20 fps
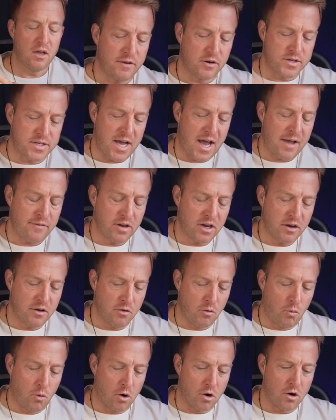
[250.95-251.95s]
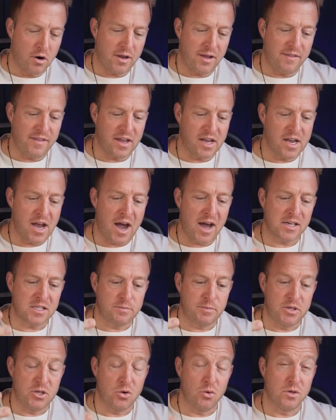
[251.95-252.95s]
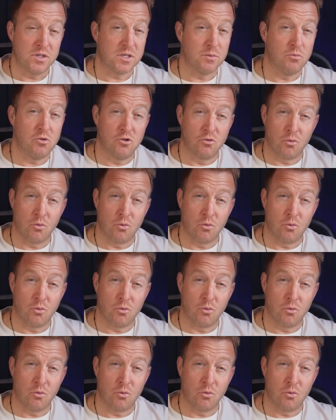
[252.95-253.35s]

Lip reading: they're diving in the Word, and then God's been doing some